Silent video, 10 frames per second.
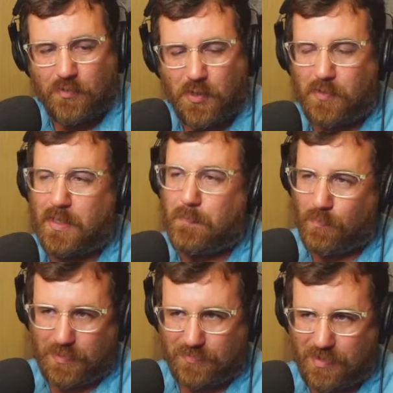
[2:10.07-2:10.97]

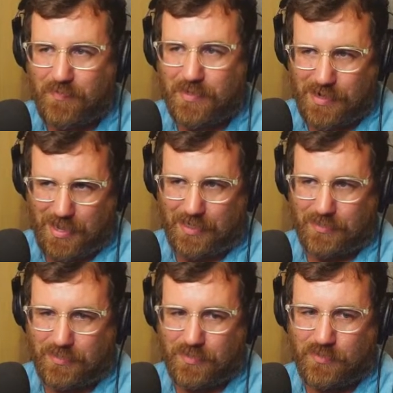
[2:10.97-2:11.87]

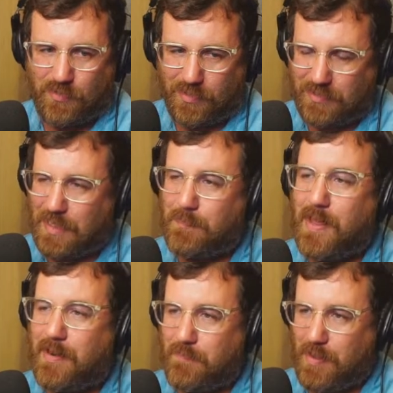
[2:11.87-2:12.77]
30.79. So let's keep
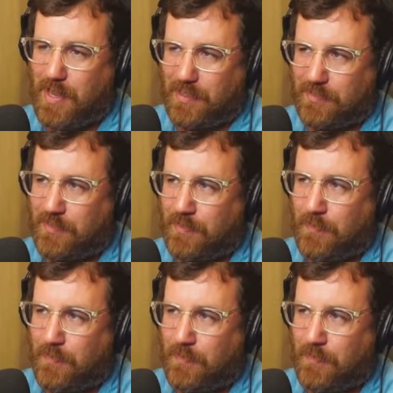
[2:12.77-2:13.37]
that in mind.